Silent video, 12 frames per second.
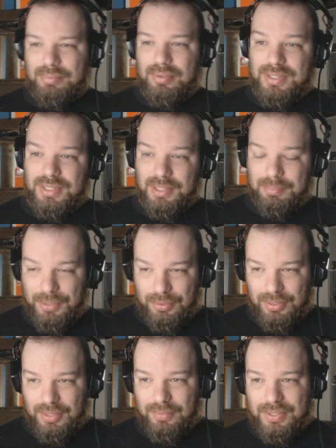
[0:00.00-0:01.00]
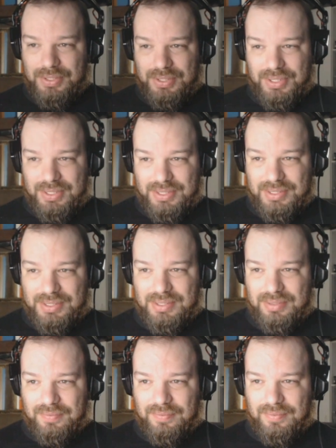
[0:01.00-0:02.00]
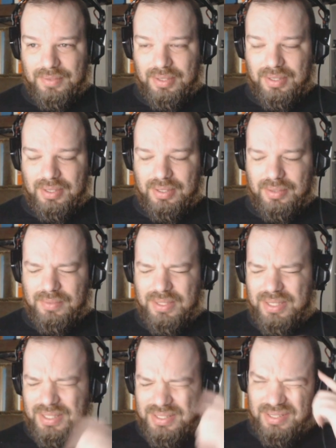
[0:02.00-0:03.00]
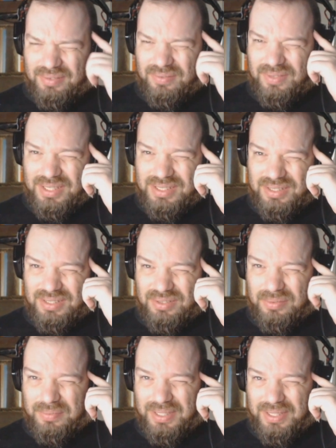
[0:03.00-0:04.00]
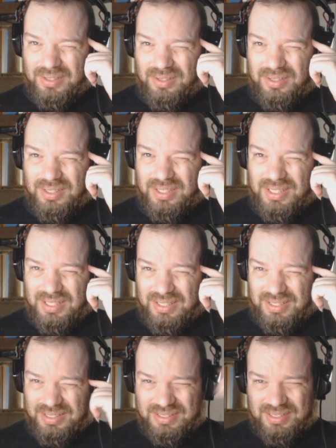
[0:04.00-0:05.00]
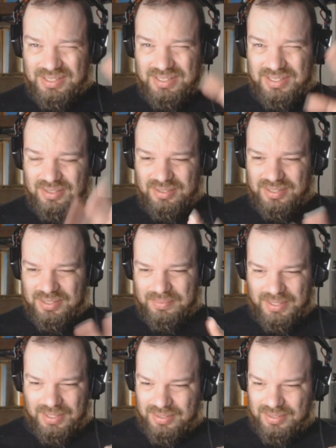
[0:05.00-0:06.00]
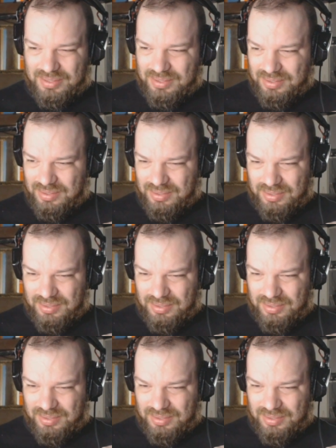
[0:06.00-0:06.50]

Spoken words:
And Project Beauty, which is what is it normally called? Because it's called something else.